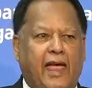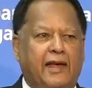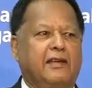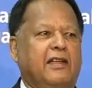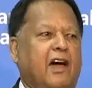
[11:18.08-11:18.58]

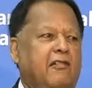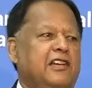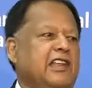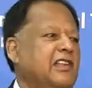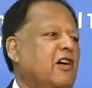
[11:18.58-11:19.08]
and
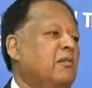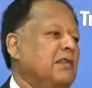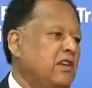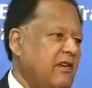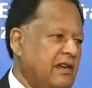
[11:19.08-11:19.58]
our telecom
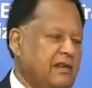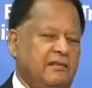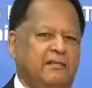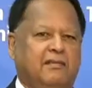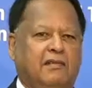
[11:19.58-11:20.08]
authority.
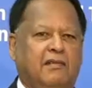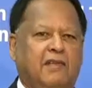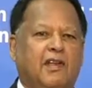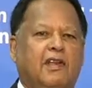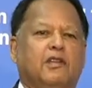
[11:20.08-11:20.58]

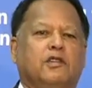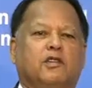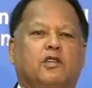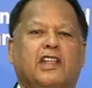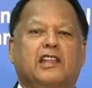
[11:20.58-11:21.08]

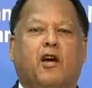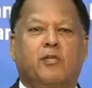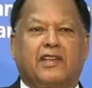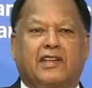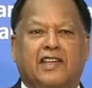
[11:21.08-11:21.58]
So
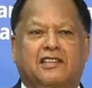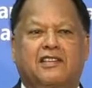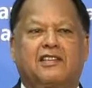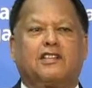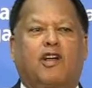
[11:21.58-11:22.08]

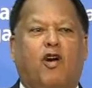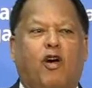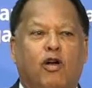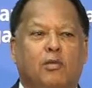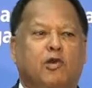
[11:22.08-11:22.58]
telecommunications is
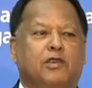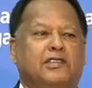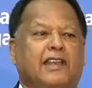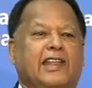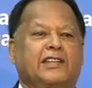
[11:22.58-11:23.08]

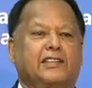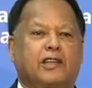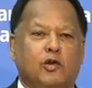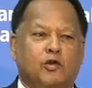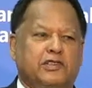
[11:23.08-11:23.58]
almost an
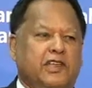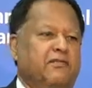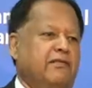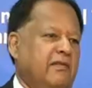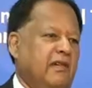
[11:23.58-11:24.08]

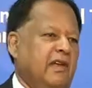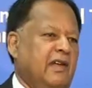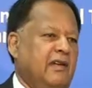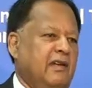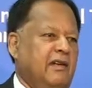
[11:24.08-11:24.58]
exclusive
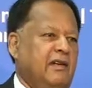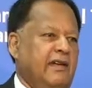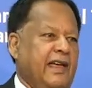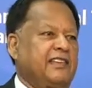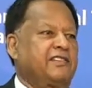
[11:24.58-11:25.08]

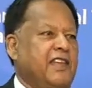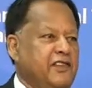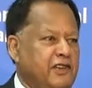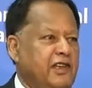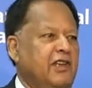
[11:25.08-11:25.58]

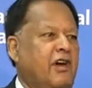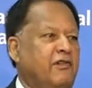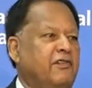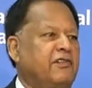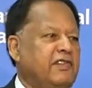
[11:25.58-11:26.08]
extension
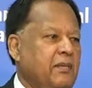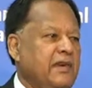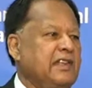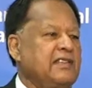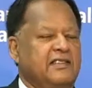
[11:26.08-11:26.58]
of
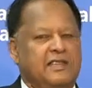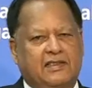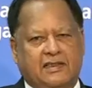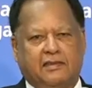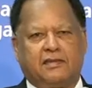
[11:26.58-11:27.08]
Japanese
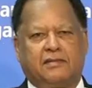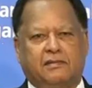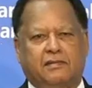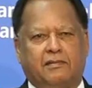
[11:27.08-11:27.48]
assistance.